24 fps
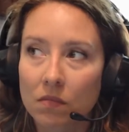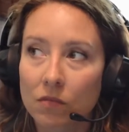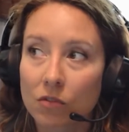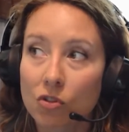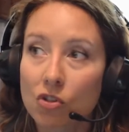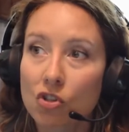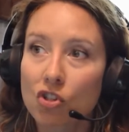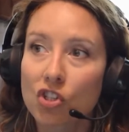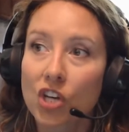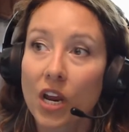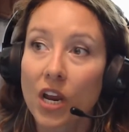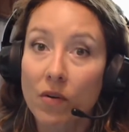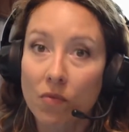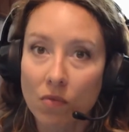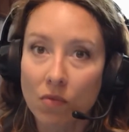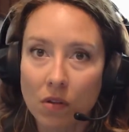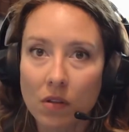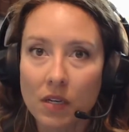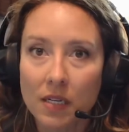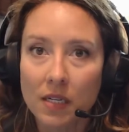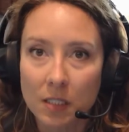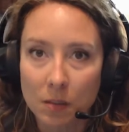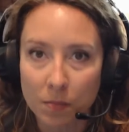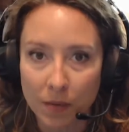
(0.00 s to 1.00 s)

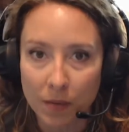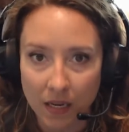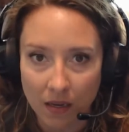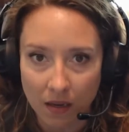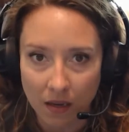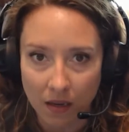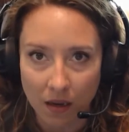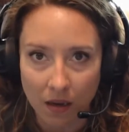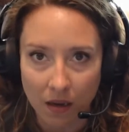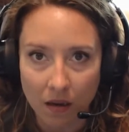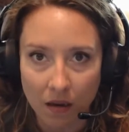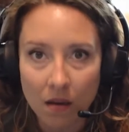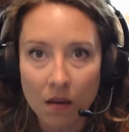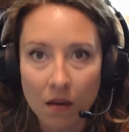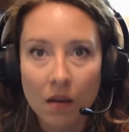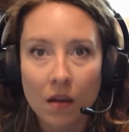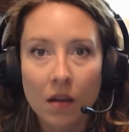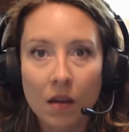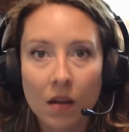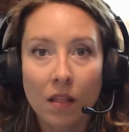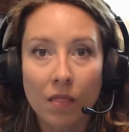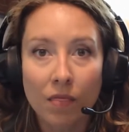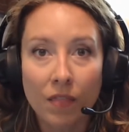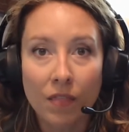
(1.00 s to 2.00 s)
generally speaking,
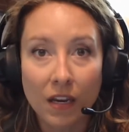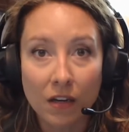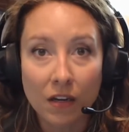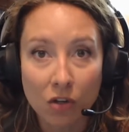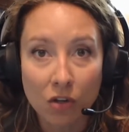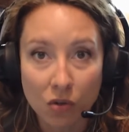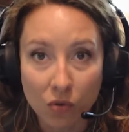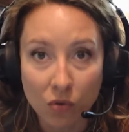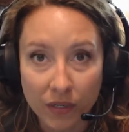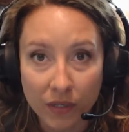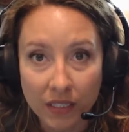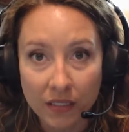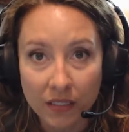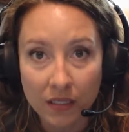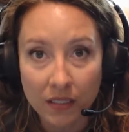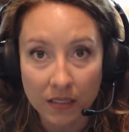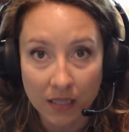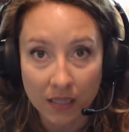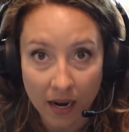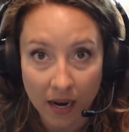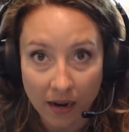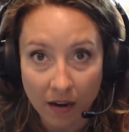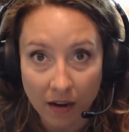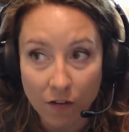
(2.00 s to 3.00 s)
that you're going to
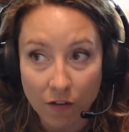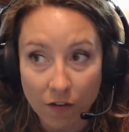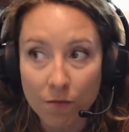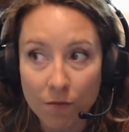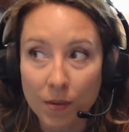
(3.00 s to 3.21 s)
die of.